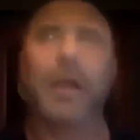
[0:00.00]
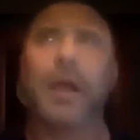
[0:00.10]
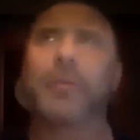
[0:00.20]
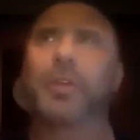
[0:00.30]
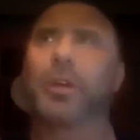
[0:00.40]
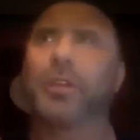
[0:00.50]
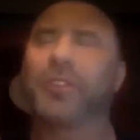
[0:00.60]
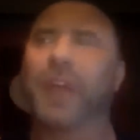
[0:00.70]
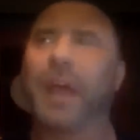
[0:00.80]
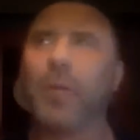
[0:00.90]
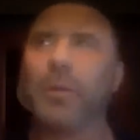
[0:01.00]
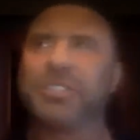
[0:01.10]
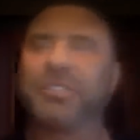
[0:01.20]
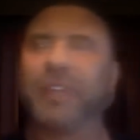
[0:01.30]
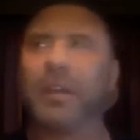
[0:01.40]
i'm curious how
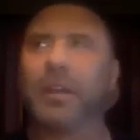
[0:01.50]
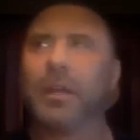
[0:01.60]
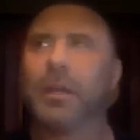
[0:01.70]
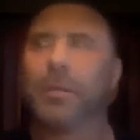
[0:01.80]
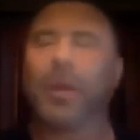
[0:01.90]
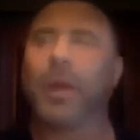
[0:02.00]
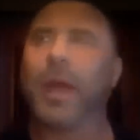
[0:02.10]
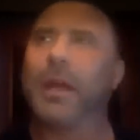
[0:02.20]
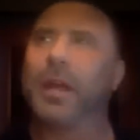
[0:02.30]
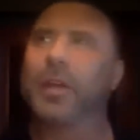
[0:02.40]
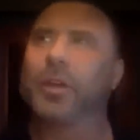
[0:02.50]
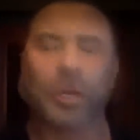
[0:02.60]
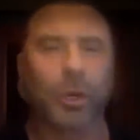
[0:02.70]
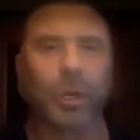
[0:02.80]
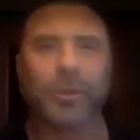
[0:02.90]
much of it by the way I, I
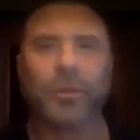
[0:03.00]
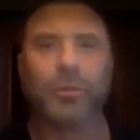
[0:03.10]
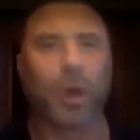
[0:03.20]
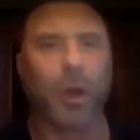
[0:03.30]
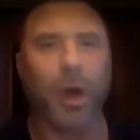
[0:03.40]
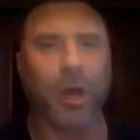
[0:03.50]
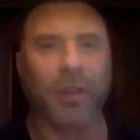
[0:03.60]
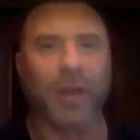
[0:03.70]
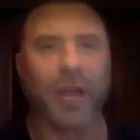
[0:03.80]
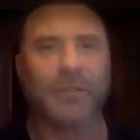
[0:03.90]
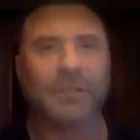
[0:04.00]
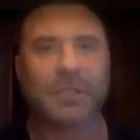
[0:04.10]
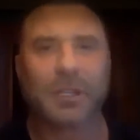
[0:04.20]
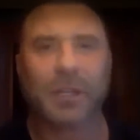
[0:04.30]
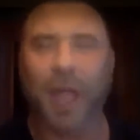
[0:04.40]
couldn't agree with you more on all of that
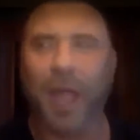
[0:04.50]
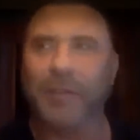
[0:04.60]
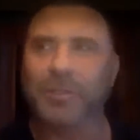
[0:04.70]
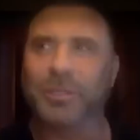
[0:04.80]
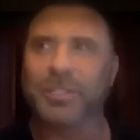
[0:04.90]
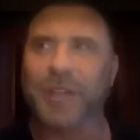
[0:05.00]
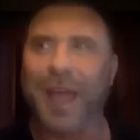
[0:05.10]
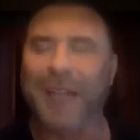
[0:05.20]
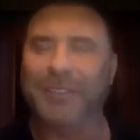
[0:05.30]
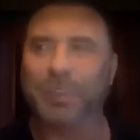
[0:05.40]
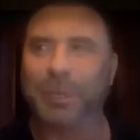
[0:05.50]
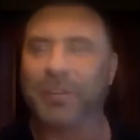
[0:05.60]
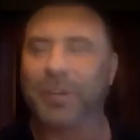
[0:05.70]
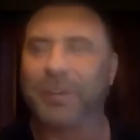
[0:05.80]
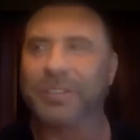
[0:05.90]
and it's the reason I asked it
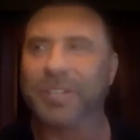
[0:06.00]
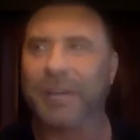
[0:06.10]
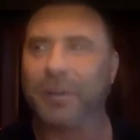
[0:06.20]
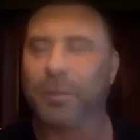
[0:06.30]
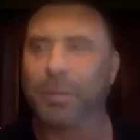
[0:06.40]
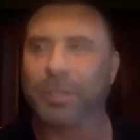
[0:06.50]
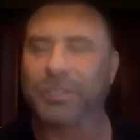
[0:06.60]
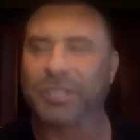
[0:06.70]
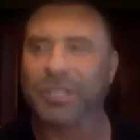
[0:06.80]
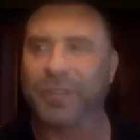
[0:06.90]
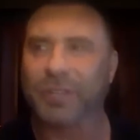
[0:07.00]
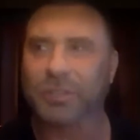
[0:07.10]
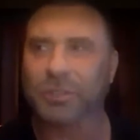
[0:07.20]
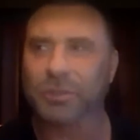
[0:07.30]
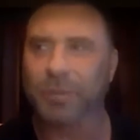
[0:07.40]
because obviously I have a pretty significant
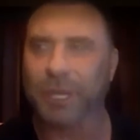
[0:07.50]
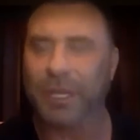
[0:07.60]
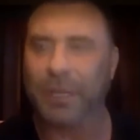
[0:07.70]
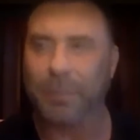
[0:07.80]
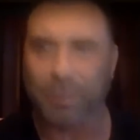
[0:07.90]
social media